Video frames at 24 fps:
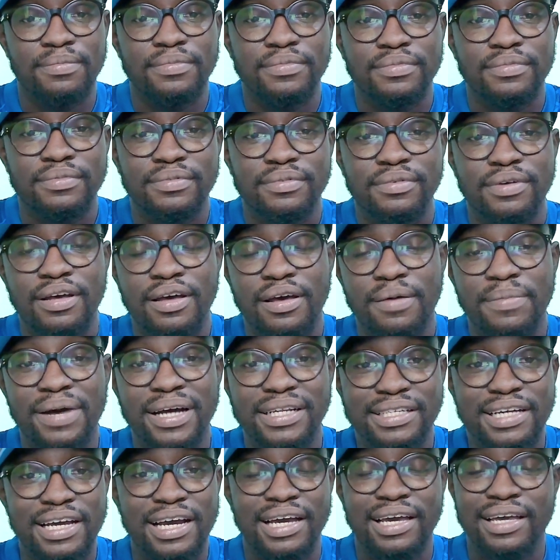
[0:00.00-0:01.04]

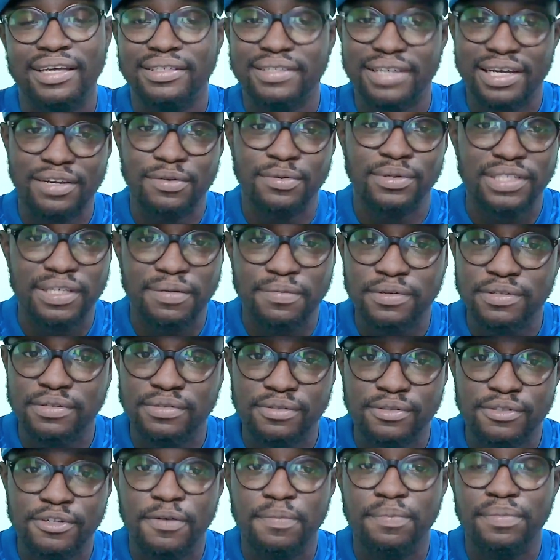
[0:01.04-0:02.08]
attackers, and he was able to
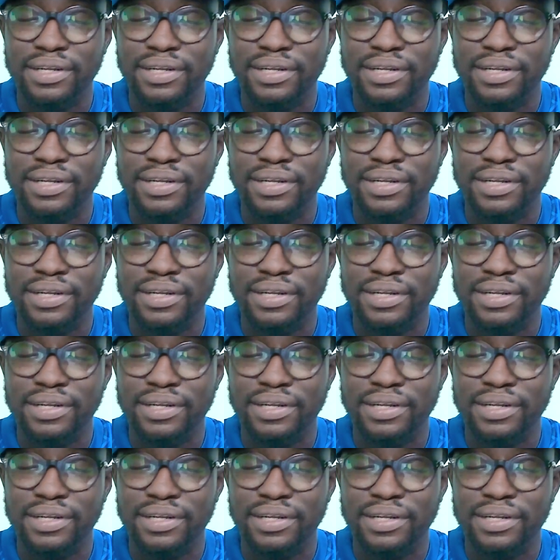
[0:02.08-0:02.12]
stop it.